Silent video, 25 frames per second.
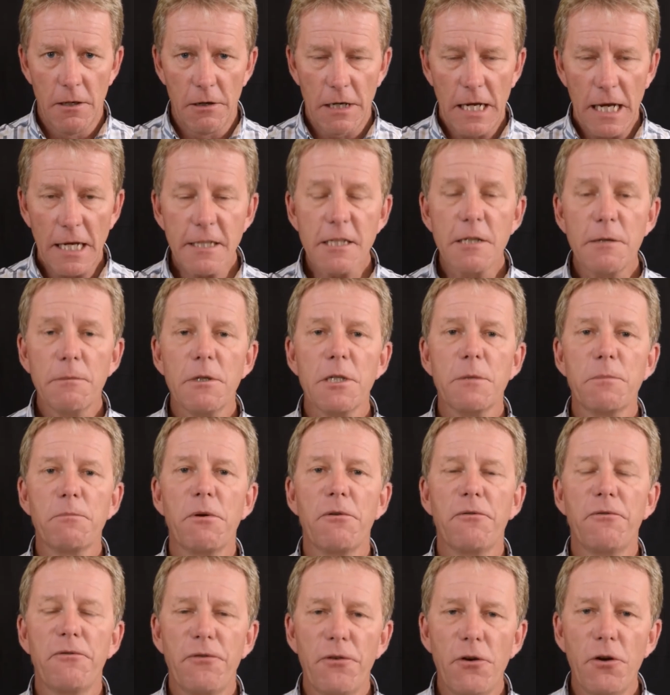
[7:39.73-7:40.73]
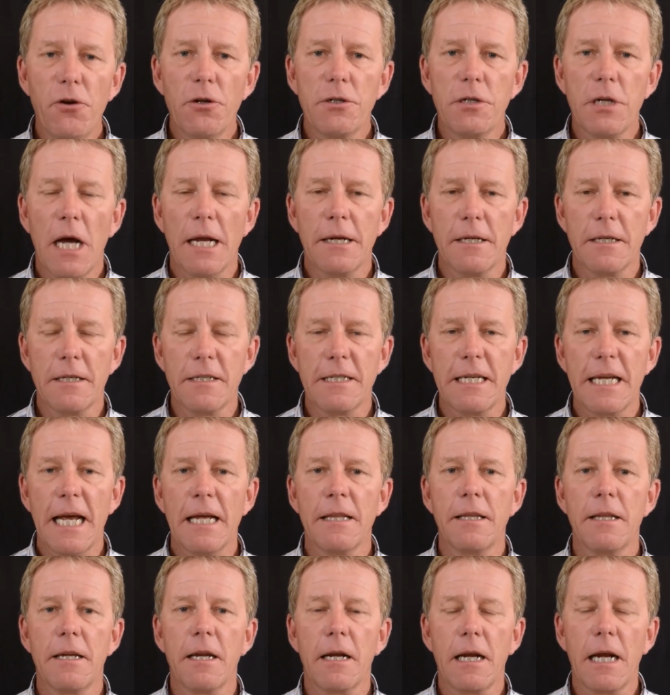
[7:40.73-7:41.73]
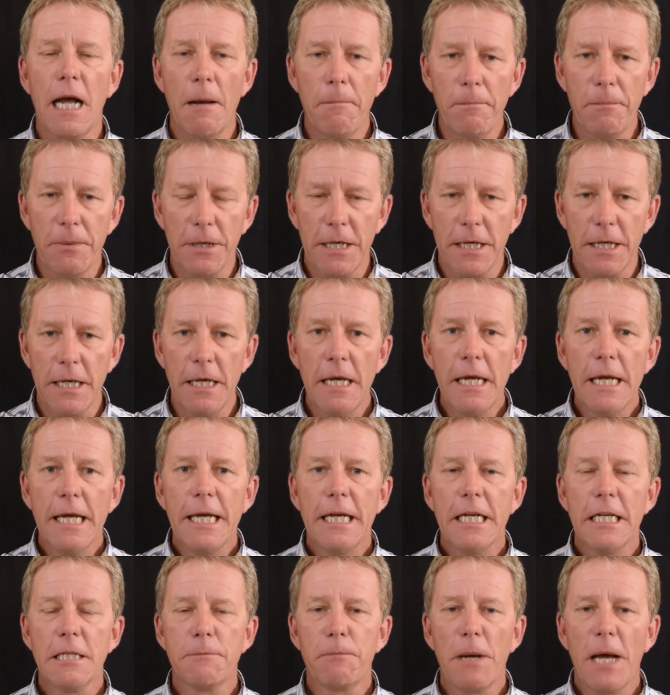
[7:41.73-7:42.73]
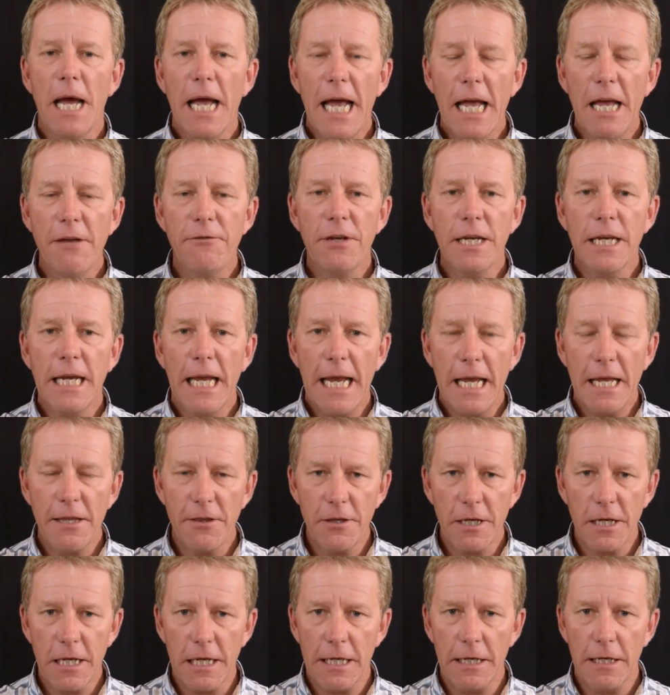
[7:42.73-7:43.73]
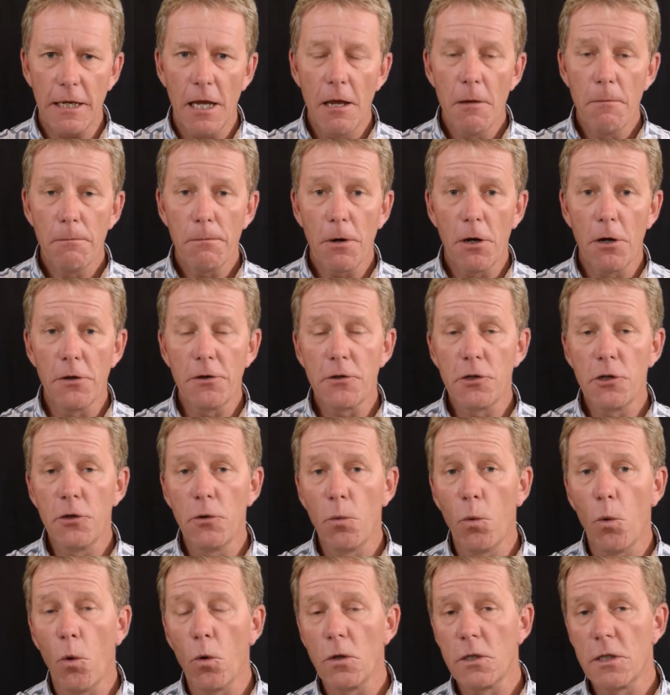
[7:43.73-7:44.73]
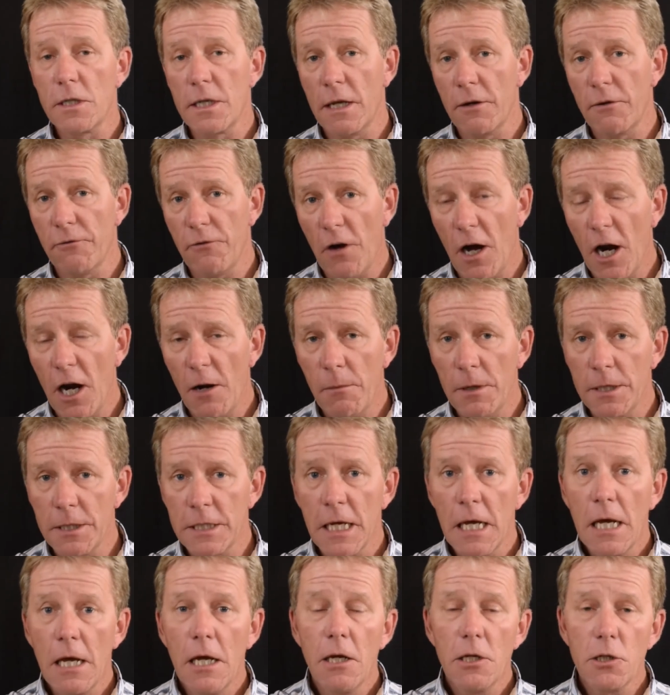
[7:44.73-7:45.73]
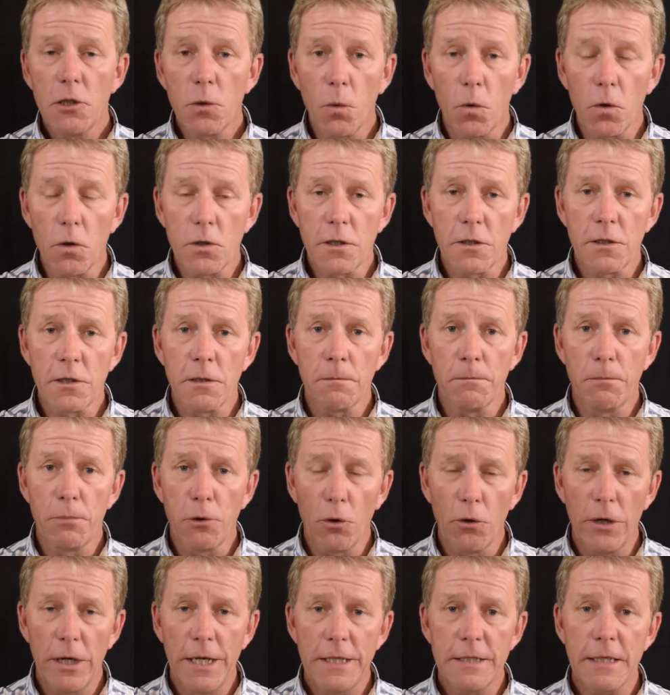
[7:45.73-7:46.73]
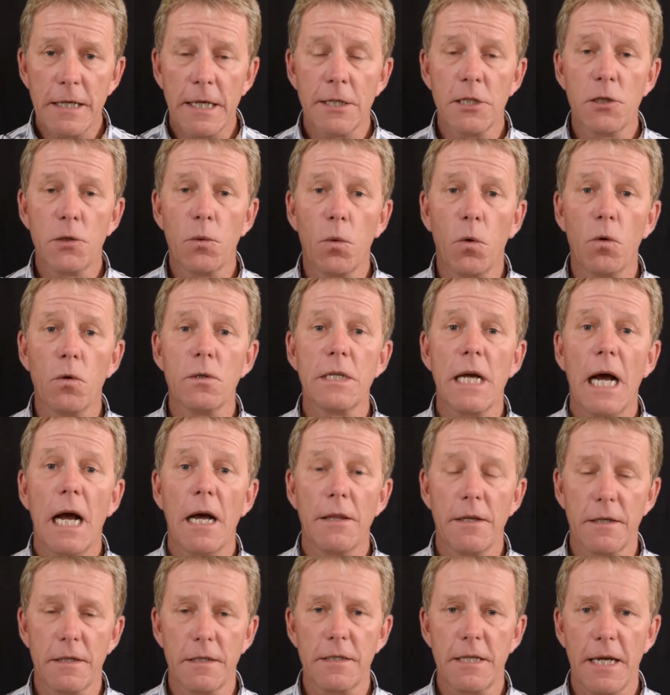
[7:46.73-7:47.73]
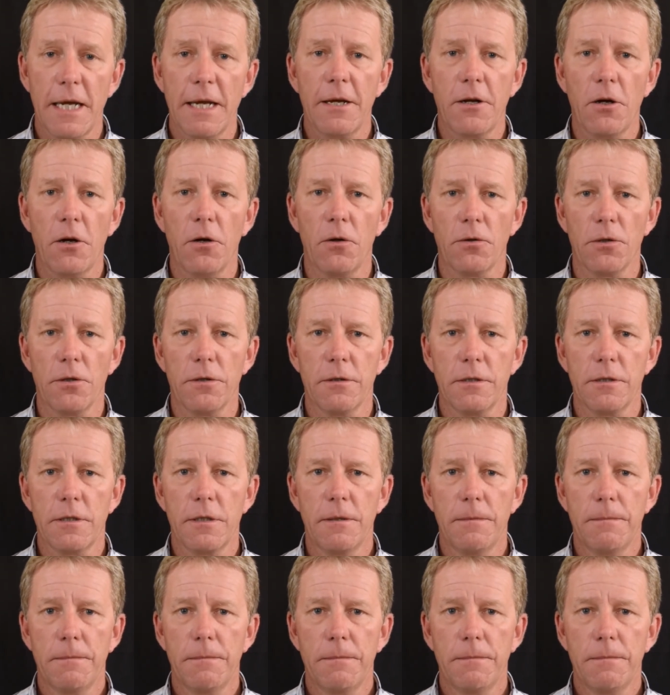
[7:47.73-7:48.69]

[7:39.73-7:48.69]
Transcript: Customers prefer to understand that a company is behaving ethically both towards the environment, towards its employees, and towards other stakeholders.